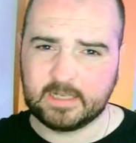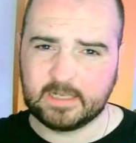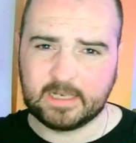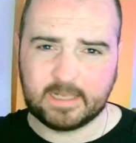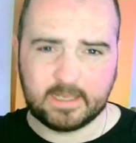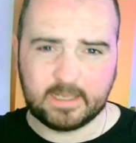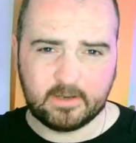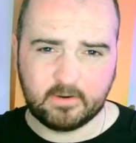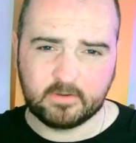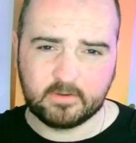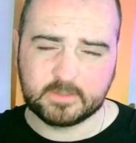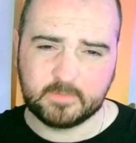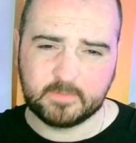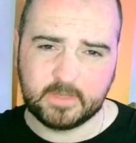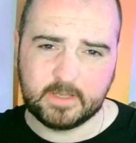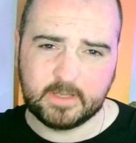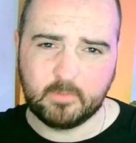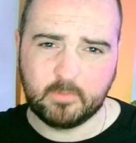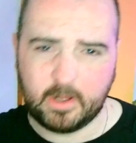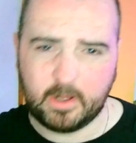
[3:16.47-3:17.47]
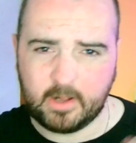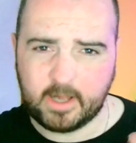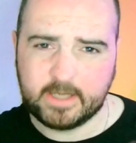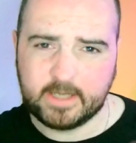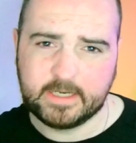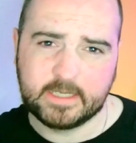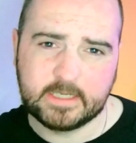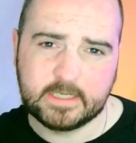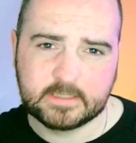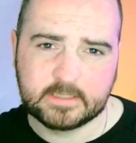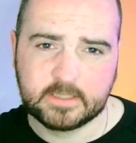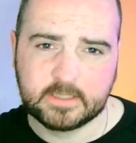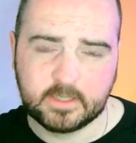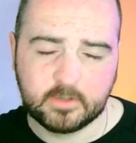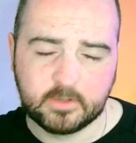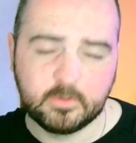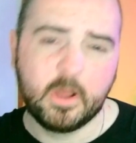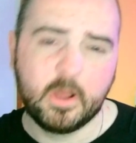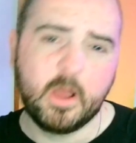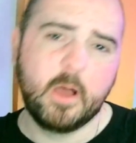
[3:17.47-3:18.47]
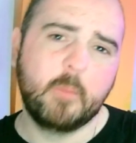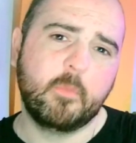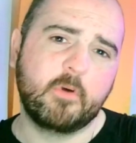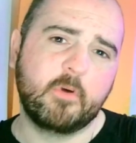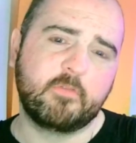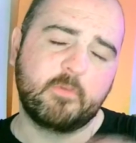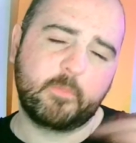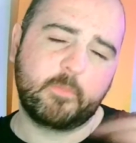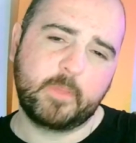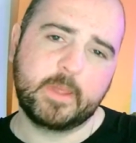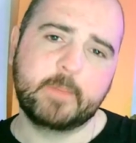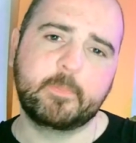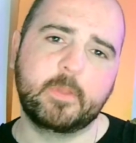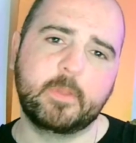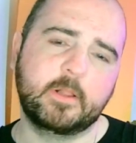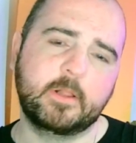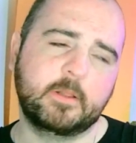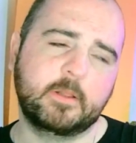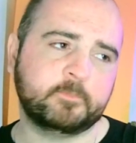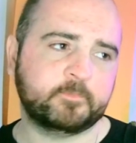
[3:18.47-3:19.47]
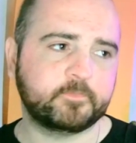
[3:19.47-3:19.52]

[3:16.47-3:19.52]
clear to me what I needed to do. But for people